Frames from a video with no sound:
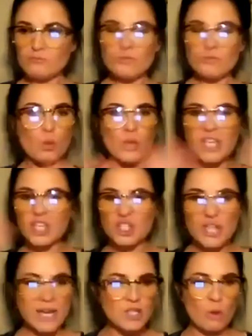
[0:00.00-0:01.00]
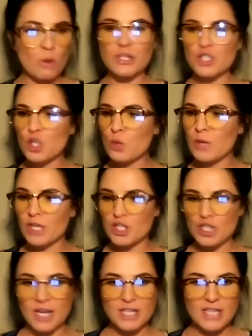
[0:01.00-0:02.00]
We can change what we do, we can
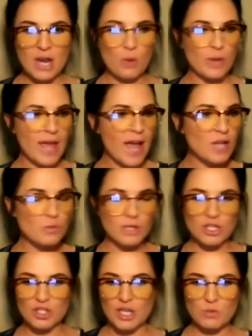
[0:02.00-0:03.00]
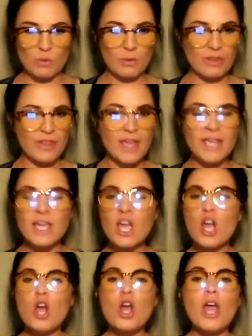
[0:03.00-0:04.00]
change how we act, we can change what we think.
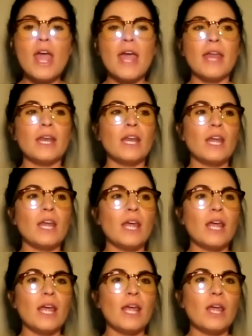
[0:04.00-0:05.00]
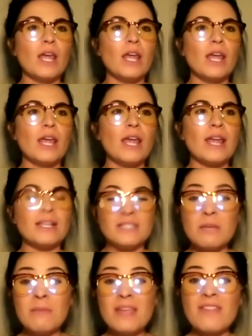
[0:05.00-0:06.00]
And
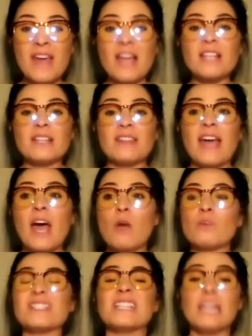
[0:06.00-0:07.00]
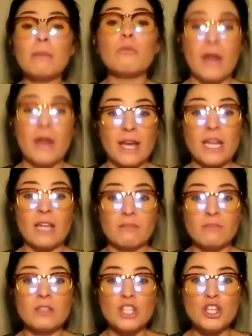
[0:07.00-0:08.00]
to me, that was liberating
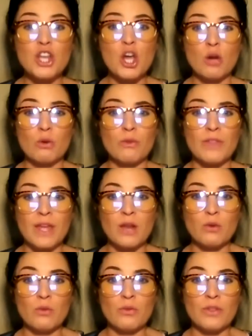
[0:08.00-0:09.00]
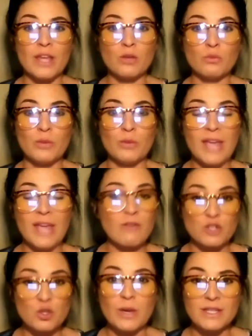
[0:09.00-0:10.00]
to know that we have a
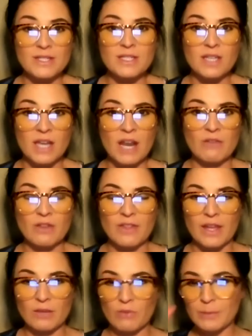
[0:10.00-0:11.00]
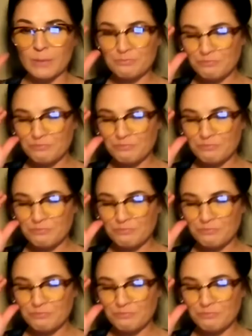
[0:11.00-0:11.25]
choice in everything, right?